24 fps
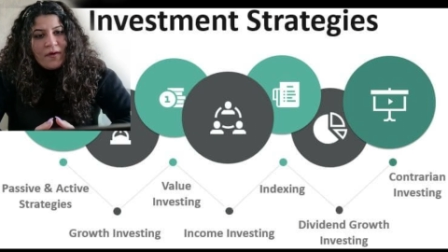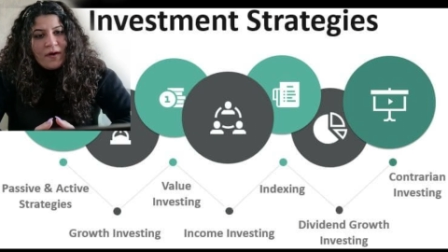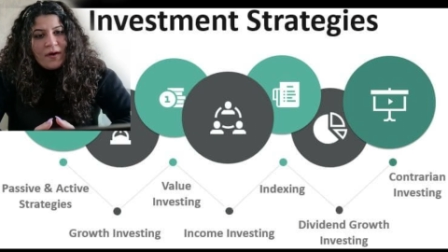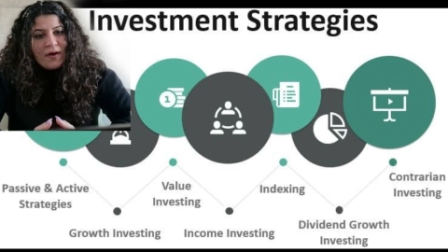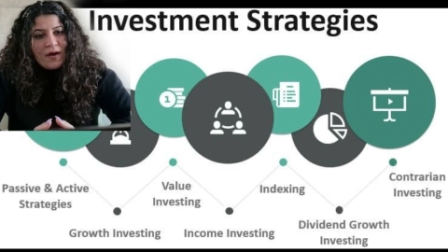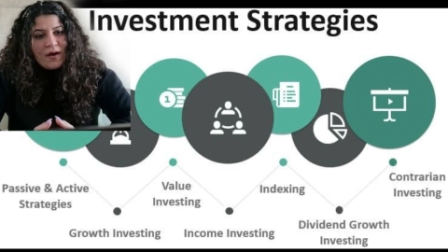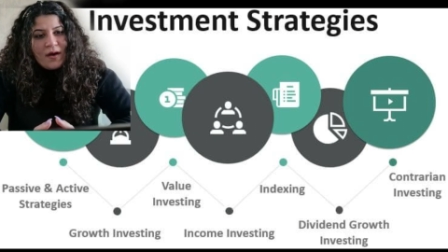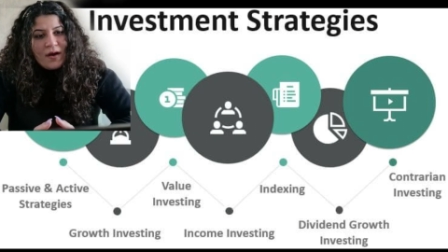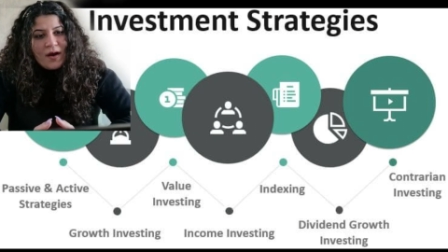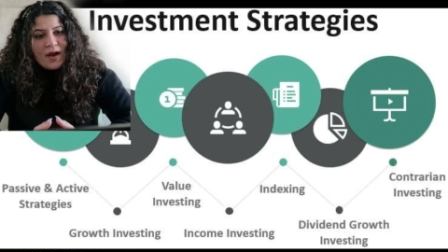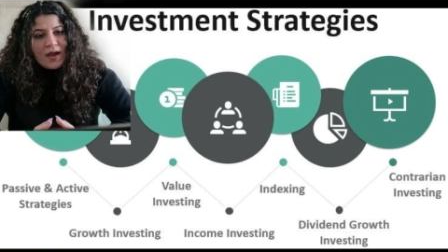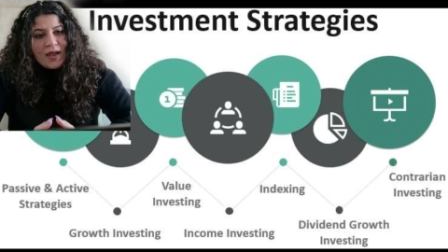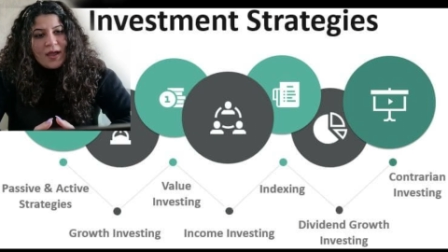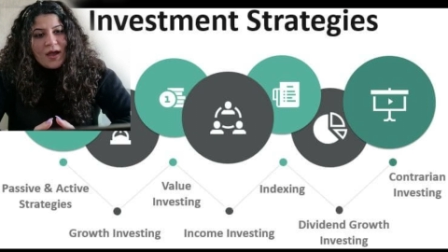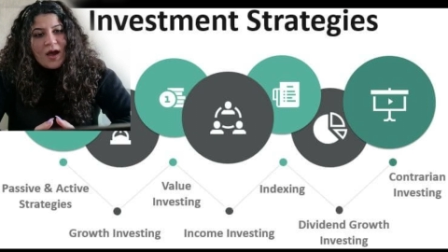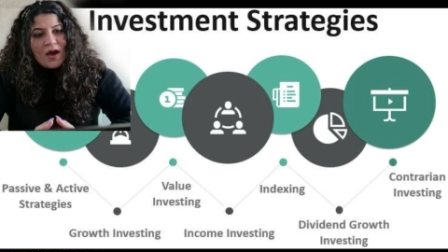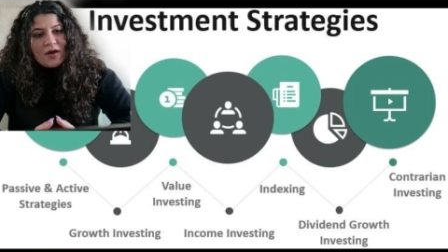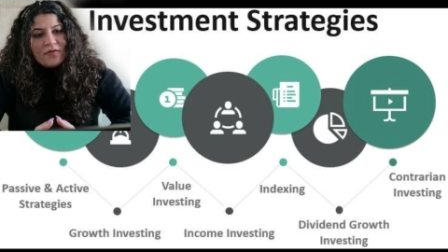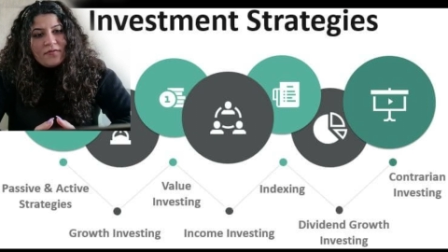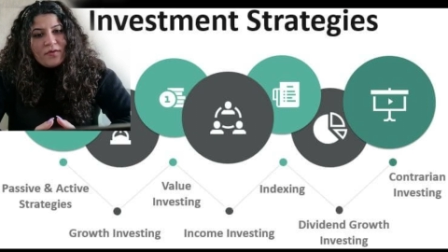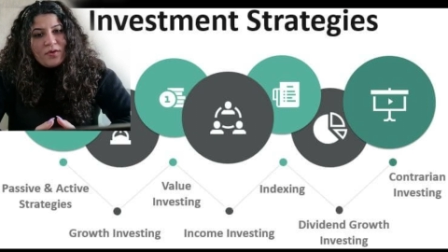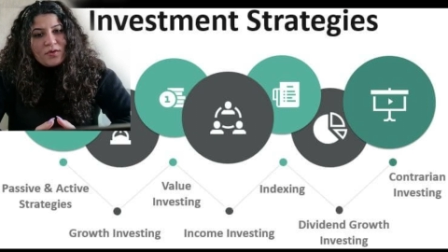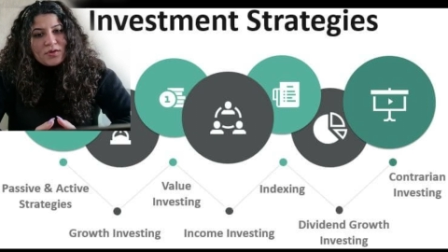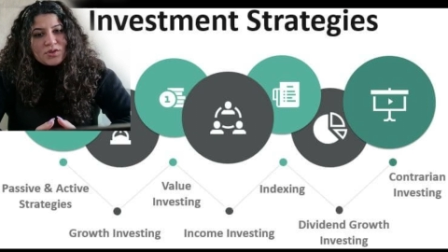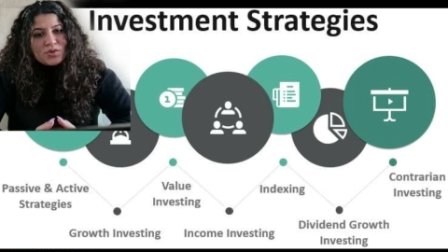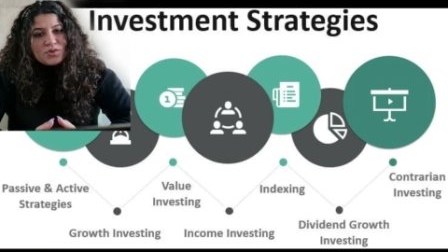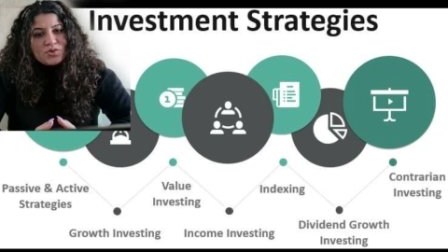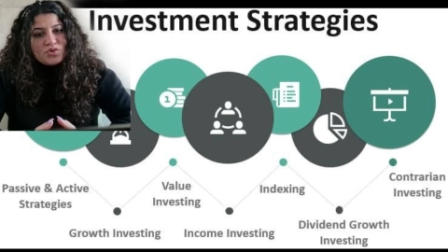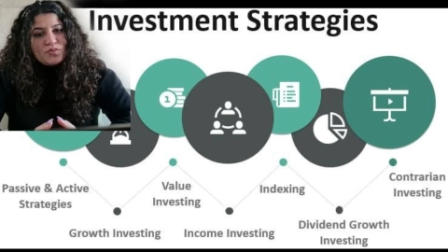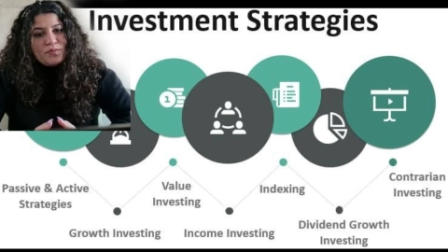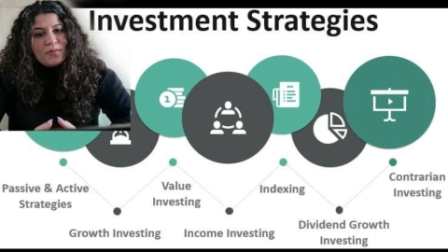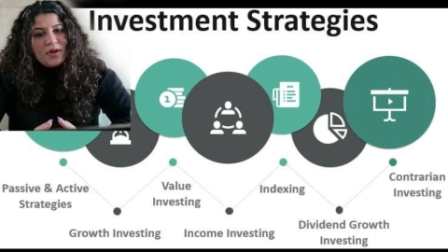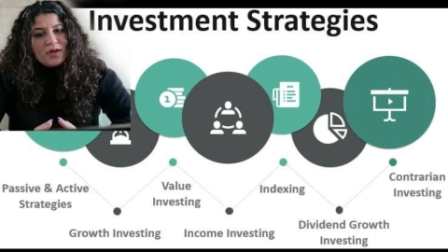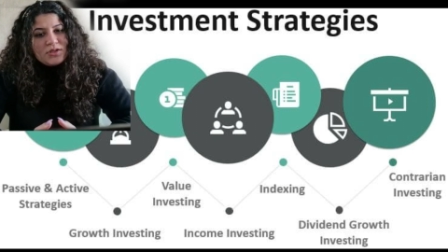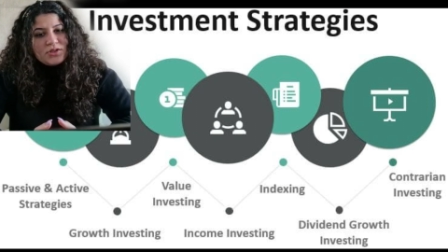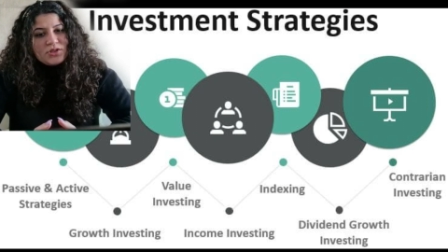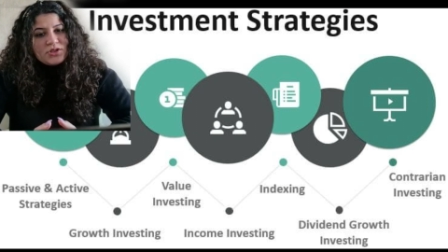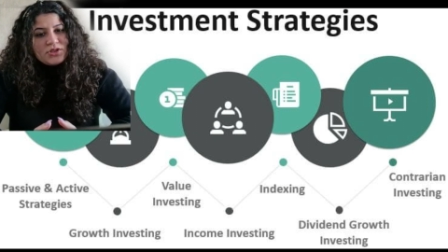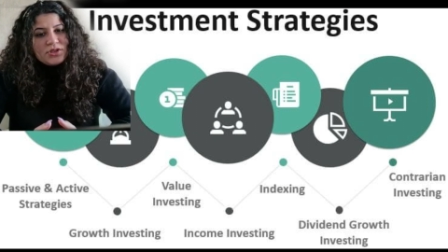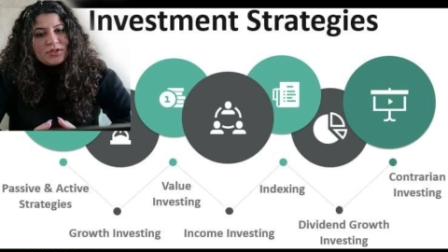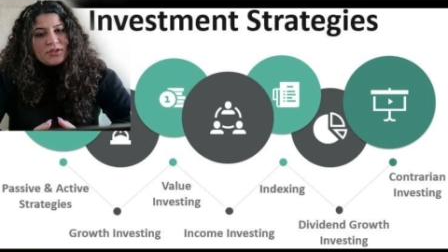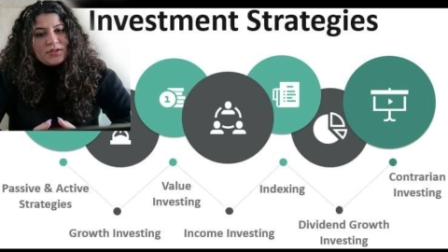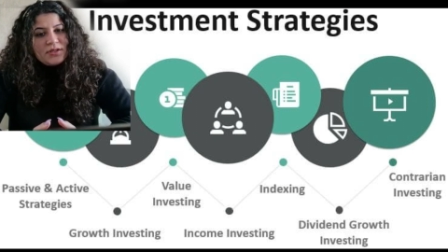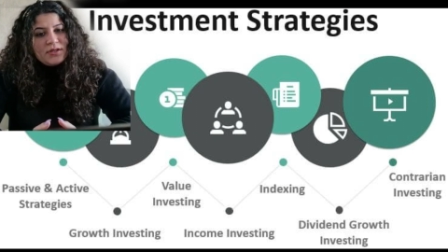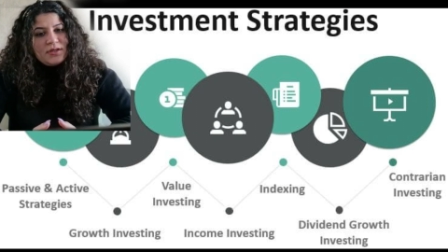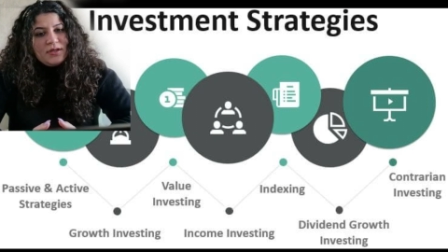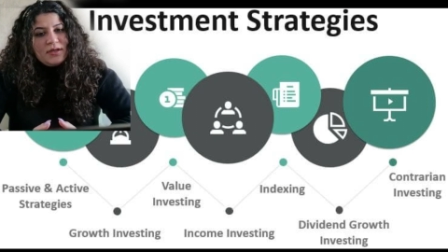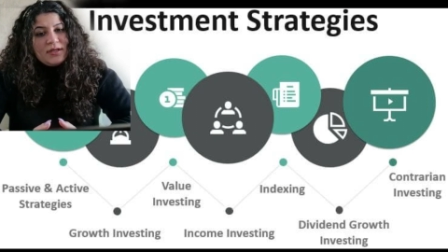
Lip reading: I have also to mention